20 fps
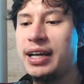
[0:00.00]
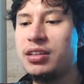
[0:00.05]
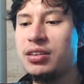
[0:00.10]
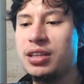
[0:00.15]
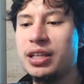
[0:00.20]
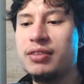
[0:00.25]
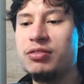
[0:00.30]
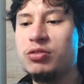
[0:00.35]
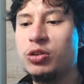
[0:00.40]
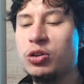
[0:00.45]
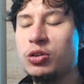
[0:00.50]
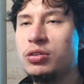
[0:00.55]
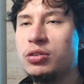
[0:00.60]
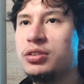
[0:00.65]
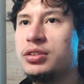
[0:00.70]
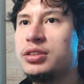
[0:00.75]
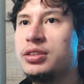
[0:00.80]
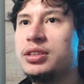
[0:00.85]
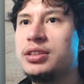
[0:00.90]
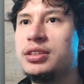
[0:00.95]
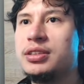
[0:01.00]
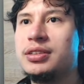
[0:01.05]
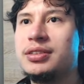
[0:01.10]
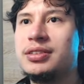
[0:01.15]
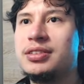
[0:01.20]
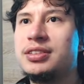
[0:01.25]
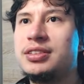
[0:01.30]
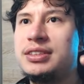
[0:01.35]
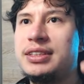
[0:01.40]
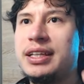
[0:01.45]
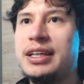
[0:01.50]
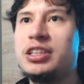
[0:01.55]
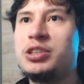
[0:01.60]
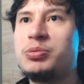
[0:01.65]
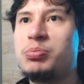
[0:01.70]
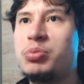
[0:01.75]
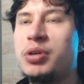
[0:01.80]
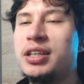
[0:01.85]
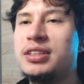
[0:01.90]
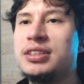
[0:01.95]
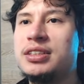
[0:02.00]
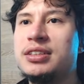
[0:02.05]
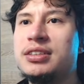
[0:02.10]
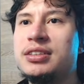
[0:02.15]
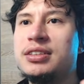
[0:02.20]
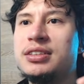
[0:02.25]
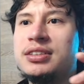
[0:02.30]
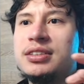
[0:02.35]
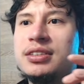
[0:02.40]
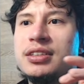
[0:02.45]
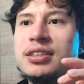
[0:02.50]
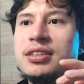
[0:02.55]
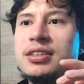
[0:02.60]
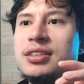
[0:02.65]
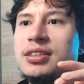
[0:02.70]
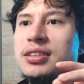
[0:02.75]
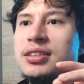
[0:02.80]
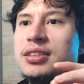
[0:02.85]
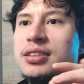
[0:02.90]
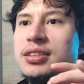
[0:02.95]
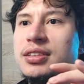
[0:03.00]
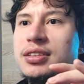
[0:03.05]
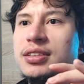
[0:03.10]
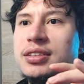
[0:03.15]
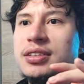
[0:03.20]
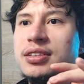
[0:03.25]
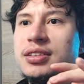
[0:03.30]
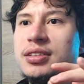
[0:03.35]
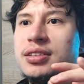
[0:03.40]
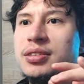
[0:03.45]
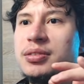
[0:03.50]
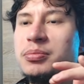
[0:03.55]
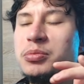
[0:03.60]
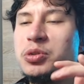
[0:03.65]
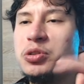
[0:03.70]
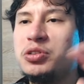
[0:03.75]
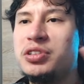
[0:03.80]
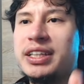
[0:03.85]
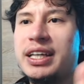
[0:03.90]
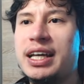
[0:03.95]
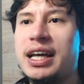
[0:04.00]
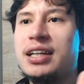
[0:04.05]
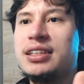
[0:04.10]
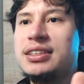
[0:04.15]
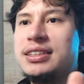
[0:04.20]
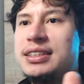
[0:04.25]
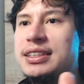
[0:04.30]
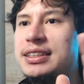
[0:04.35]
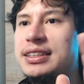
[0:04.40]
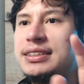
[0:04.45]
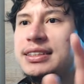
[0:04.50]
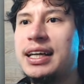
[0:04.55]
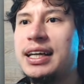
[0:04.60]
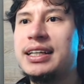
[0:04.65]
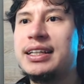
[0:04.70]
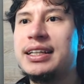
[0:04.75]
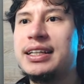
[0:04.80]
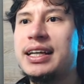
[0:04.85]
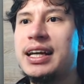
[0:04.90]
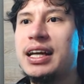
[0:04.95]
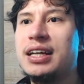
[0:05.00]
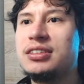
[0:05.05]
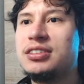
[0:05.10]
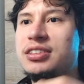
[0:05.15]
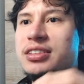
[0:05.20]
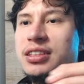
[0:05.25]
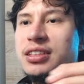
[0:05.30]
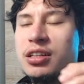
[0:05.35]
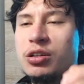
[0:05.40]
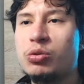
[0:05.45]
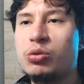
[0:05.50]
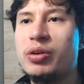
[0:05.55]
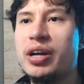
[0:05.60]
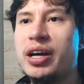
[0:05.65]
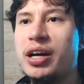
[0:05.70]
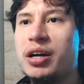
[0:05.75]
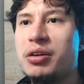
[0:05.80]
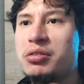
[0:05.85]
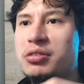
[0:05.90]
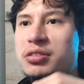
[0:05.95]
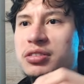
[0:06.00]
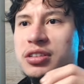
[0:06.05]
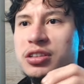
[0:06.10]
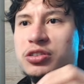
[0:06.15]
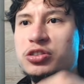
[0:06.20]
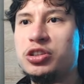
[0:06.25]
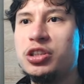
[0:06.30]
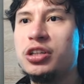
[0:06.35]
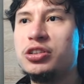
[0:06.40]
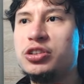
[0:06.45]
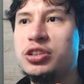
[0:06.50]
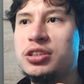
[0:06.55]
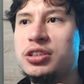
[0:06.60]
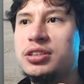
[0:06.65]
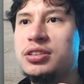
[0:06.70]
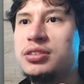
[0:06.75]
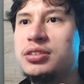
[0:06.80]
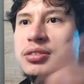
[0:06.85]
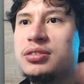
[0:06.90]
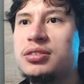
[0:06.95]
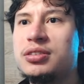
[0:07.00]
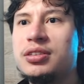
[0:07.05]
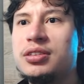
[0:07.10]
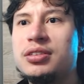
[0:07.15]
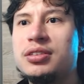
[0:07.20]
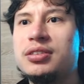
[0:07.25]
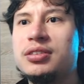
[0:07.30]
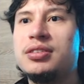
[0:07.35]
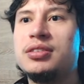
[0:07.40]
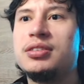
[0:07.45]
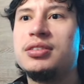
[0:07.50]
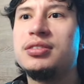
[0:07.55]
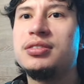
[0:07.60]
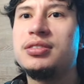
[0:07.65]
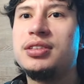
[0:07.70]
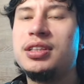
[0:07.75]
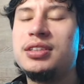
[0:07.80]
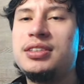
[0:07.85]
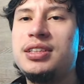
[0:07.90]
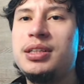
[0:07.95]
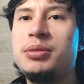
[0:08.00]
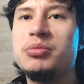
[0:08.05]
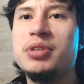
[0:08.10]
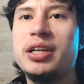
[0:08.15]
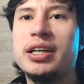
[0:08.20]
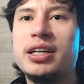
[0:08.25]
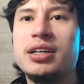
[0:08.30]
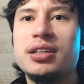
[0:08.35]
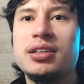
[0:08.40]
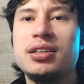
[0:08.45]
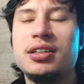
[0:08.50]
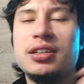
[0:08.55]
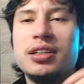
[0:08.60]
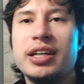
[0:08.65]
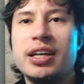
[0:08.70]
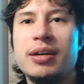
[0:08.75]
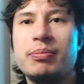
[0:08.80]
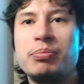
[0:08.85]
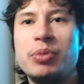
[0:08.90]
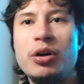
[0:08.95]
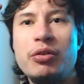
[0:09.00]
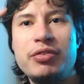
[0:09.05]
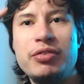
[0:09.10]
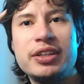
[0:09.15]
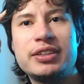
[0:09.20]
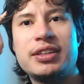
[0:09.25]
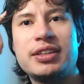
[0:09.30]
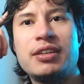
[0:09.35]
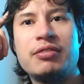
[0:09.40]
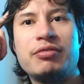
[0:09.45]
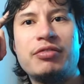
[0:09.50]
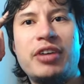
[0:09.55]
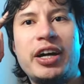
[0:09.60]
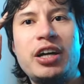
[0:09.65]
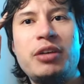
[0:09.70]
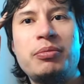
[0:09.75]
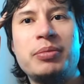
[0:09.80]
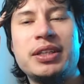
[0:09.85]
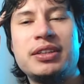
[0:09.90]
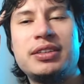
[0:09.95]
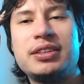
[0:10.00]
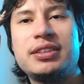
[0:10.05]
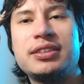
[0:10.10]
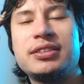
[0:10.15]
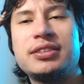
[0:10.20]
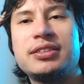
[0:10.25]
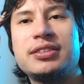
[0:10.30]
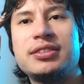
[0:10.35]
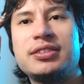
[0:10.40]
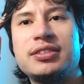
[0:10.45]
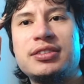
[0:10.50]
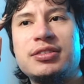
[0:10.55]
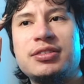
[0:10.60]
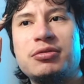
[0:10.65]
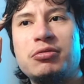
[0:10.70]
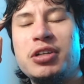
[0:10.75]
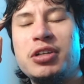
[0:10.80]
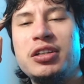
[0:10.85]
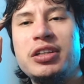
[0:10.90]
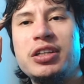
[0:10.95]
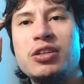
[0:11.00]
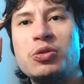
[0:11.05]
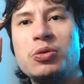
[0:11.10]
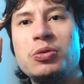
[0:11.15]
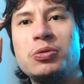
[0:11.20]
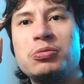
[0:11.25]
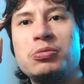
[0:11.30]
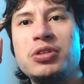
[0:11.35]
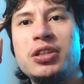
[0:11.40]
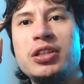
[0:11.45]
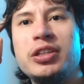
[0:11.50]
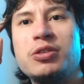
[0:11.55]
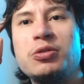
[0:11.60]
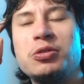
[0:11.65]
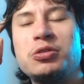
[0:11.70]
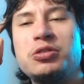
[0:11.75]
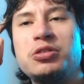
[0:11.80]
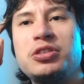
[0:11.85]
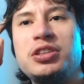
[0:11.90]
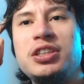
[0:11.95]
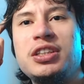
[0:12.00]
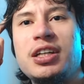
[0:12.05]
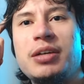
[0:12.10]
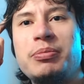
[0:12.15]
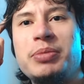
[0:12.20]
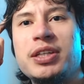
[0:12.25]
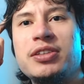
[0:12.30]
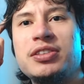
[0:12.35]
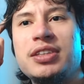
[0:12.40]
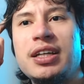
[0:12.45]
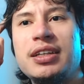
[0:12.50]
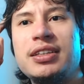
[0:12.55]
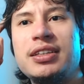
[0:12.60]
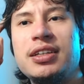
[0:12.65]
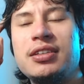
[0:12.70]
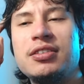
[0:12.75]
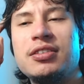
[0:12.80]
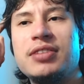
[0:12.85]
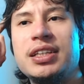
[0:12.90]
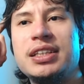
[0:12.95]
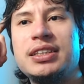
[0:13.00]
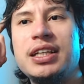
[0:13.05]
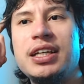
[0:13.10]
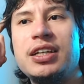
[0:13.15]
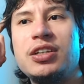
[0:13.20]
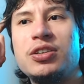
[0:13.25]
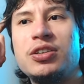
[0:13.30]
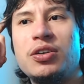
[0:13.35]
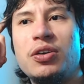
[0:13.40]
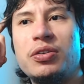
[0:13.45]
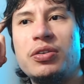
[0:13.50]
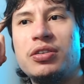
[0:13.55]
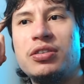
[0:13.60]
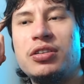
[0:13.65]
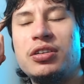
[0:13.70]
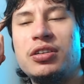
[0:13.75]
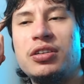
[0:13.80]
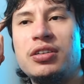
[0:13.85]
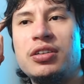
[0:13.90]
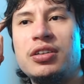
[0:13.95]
level, stage presence, musicality, technicality, the crowd, the judges. This seemed like a perfect environment. Really cool to see that, because at the end of the day, you know, they're